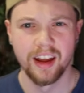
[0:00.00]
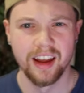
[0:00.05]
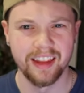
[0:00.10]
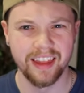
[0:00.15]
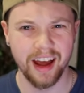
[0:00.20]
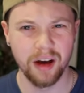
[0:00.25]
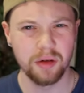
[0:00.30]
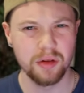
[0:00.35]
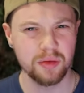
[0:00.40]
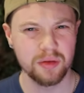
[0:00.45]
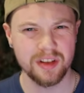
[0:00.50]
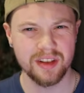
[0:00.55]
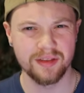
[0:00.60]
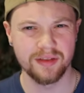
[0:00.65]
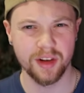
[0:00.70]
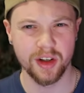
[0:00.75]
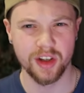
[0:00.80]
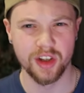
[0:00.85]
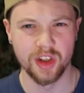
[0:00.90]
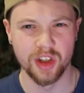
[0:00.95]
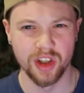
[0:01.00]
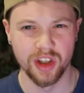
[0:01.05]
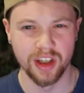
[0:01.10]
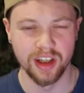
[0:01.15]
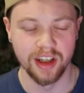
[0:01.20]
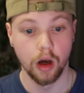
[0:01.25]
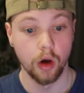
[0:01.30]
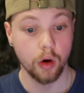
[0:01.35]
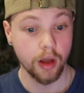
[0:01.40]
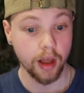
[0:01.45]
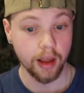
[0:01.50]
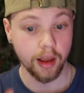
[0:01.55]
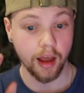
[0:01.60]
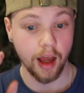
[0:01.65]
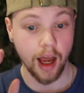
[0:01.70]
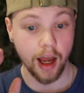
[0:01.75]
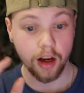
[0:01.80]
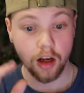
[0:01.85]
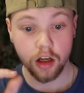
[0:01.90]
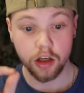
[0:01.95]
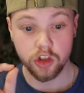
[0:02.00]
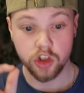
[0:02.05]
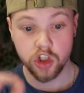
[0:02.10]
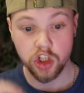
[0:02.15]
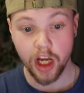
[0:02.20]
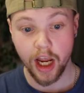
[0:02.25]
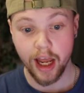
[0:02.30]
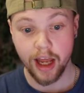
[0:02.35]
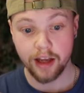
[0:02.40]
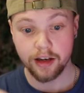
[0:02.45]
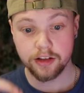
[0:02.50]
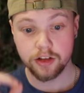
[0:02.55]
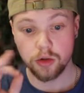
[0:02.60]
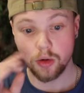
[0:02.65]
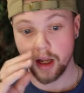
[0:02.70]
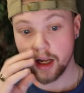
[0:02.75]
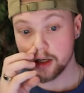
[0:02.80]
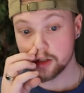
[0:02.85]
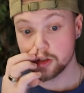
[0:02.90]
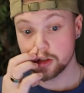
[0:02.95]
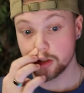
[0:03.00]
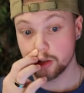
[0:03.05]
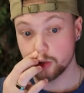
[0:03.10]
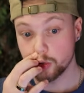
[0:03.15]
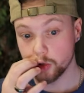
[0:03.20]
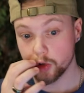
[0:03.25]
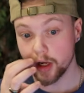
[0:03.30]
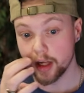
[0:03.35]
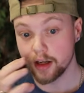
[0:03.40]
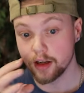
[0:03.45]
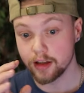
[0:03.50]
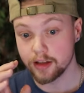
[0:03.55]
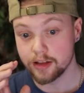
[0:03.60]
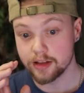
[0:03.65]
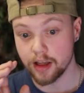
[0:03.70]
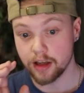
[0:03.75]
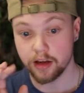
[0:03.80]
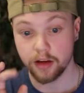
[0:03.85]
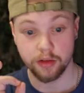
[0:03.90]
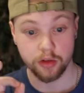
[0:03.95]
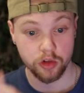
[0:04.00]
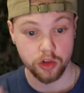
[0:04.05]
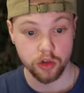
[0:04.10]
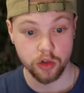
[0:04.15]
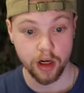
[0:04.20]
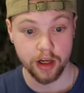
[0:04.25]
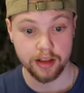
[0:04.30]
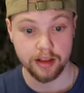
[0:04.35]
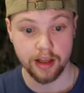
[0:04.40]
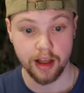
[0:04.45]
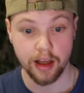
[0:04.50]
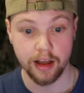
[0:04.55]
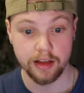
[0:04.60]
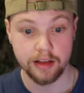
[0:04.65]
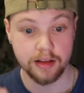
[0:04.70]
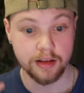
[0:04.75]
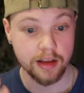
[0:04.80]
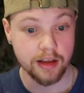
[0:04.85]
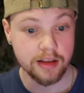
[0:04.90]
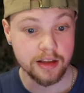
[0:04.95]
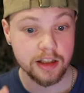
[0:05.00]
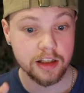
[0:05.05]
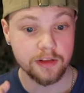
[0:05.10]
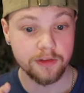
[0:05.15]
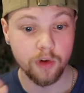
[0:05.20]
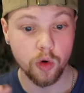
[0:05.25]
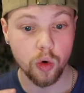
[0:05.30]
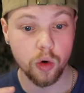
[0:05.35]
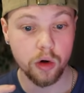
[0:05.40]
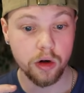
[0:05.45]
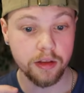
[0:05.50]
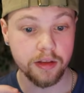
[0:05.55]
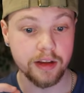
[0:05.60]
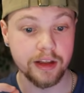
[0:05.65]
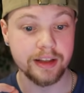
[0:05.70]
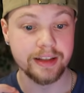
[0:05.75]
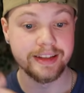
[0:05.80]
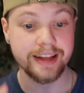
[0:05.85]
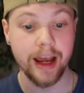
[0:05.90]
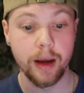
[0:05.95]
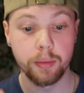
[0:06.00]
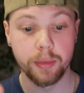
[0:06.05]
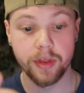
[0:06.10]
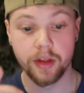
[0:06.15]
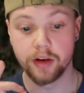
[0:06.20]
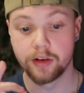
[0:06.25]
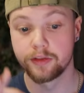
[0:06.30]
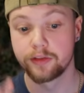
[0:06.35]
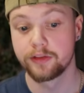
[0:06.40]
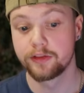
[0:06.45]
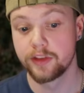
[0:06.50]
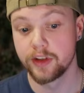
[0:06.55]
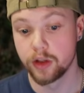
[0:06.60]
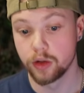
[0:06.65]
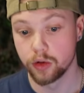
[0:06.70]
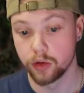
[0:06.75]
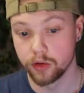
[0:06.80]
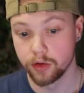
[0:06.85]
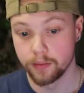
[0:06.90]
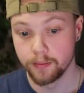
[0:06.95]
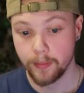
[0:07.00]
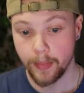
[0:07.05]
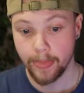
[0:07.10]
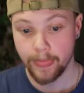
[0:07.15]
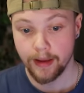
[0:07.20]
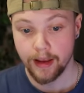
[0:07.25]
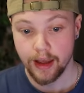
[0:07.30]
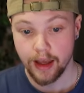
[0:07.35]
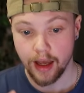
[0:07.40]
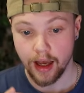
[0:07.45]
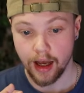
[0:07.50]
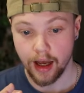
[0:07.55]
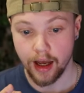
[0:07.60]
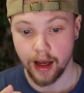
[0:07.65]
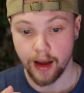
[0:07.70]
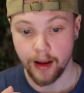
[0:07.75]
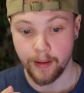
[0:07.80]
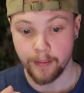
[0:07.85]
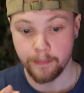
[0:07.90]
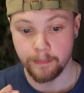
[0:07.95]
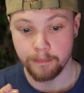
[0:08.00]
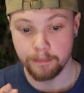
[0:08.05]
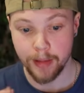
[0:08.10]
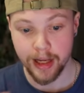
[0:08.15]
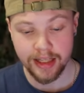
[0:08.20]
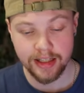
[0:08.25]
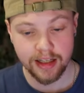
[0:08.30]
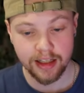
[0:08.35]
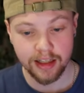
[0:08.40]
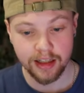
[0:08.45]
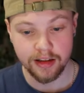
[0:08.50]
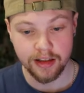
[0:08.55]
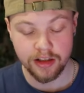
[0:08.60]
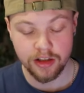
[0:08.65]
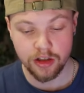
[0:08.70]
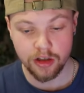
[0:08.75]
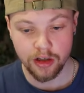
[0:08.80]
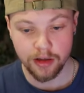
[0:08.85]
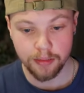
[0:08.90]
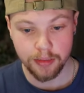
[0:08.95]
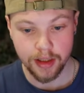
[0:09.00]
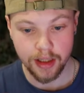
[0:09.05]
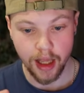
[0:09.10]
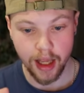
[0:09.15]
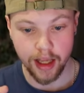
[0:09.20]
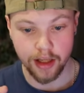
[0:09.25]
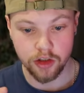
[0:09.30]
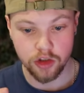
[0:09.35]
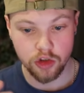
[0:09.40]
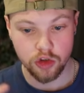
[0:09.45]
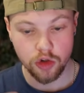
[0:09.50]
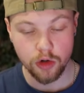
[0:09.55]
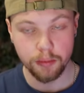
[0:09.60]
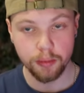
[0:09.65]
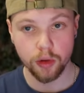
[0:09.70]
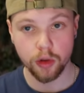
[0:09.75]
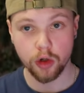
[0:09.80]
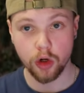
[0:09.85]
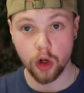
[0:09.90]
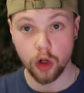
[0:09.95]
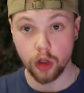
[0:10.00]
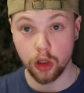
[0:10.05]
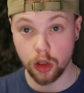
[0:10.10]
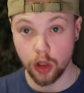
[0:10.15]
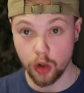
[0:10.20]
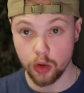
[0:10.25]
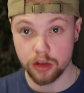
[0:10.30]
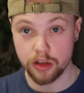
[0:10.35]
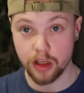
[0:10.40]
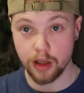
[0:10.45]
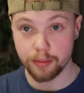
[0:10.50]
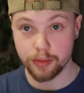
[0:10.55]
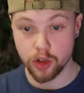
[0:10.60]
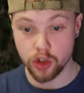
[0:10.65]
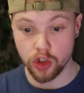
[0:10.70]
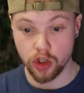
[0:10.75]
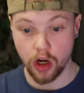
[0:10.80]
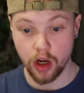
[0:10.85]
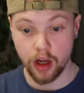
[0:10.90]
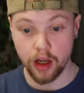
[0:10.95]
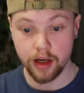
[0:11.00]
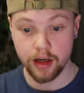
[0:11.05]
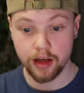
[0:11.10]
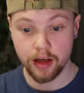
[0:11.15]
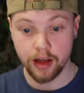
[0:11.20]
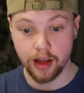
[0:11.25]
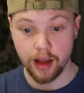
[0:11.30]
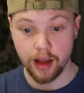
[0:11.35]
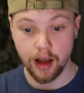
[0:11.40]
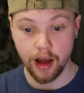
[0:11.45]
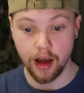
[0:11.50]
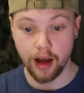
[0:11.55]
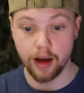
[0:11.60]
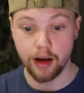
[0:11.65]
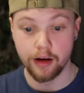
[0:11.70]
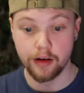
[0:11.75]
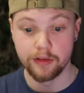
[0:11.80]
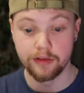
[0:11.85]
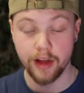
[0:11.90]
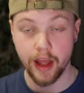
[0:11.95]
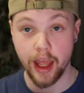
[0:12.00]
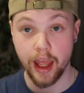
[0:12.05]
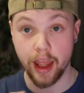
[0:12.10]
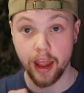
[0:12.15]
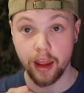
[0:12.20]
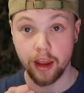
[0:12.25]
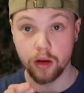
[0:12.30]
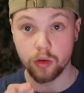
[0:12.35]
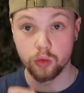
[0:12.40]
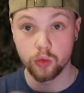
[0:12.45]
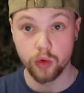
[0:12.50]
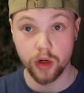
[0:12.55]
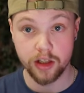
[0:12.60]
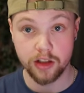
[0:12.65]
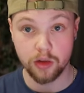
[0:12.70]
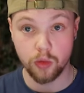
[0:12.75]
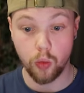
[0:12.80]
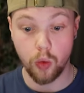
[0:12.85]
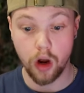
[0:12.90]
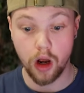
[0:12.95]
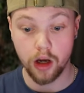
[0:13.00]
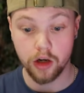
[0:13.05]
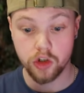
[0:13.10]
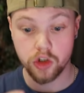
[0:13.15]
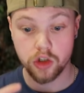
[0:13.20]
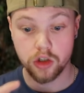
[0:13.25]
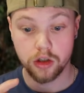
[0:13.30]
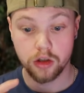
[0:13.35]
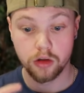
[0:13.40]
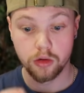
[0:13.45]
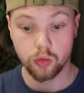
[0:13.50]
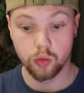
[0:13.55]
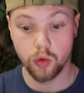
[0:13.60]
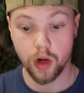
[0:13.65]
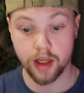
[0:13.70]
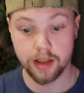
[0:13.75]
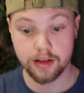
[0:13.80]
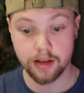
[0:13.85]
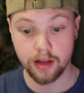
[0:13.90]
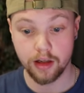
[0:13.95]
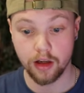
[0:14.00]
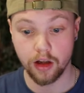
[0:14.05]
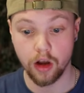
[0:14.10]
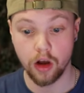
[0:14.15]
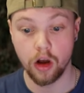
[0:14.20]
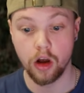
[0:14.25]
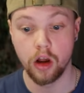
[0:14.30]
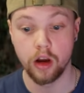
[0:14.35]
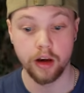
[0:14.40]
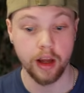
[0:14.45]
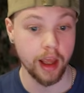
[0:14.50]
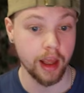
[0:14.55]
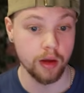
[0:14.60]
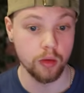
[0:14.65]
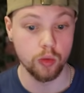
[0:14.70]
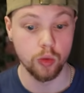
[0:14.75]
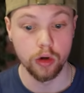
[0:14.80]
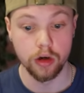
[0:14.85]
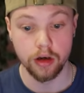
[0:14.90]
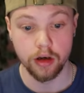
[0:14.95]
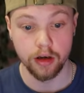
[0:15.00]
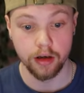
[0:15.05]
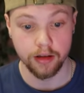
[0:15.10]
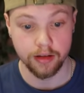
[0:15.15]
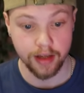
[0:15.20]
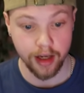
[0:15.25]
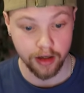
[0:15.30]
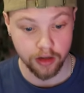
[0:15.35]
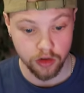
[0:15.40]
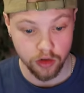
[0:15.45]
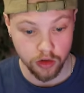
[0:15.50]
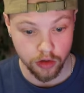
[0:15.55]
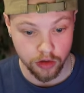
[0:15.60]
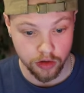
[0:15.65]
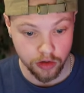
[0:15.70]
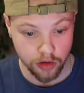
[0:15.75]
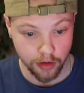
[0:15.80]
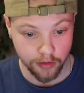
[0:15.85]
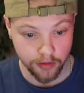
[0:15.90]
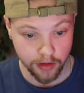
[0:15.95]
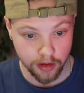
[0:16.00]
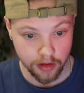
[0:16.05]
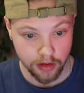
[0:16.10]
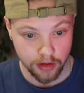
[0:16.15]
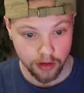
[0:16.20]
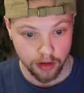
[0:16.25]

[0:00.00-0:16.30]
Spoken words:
That one wasn't very good. Okay, I got chat to actually create us another stress test. This is for the depth of field. Basically, this is gonna be a super close-up shot of a wristwatch resting on a wooden textured surface.